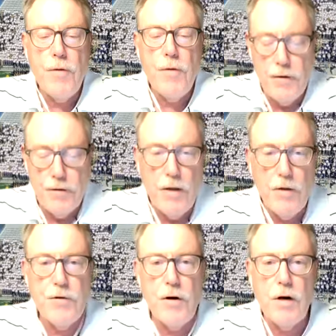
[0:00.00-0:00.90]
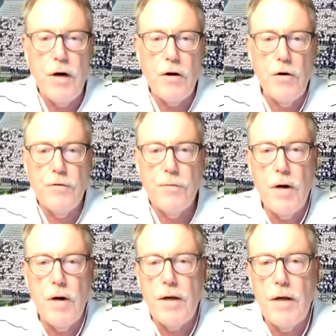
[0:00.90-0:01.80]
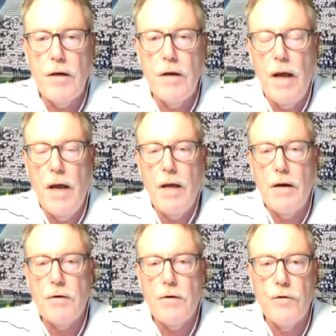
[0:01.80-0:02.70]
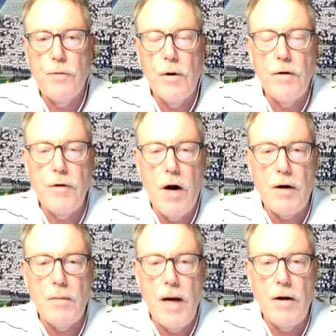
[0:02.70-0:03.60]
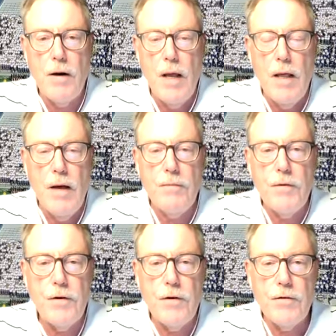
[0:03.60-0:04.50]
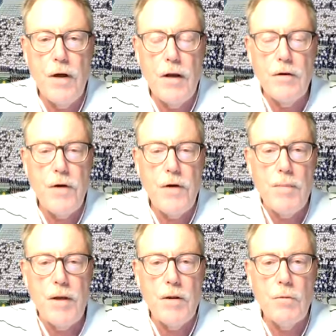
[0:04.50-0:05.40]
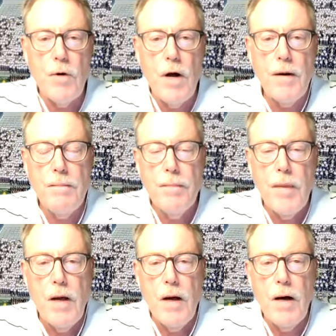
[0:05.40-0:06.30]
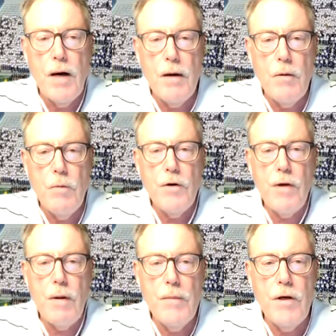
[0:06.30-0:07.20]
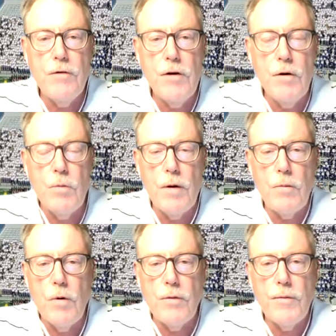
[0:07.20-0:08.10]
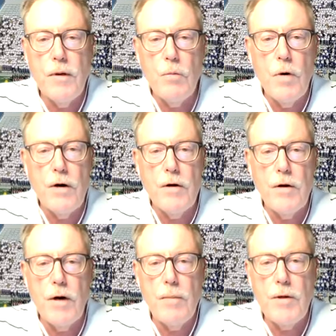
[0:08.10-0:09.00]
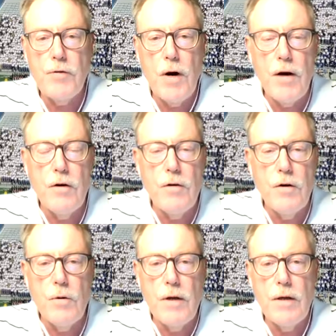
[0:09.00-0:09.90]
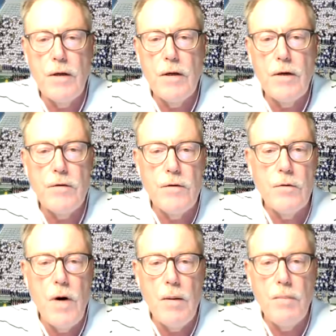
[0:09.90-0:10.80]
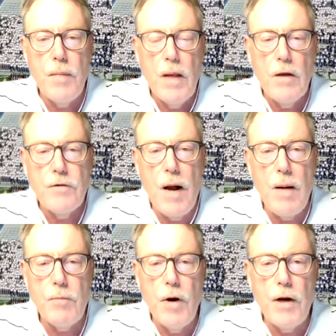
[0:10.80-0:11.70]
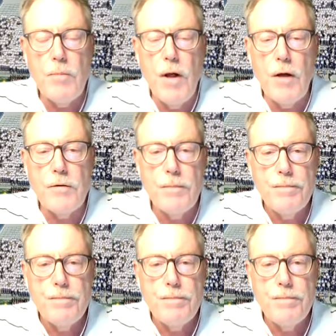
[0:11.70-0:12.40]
thought this year, Coach Munkin and Coach Woody talked about emphasis on stopping the run. What does that mean to you? What are you going to be trying to do in to help stop running plays?